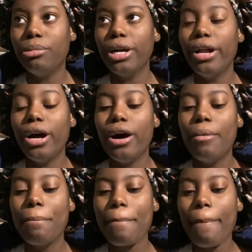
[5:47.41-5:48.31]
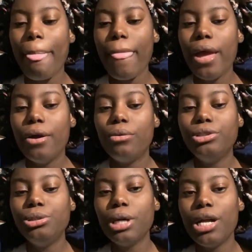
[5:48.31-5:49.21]
But what
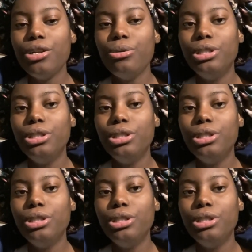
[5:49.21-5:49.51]
you want to do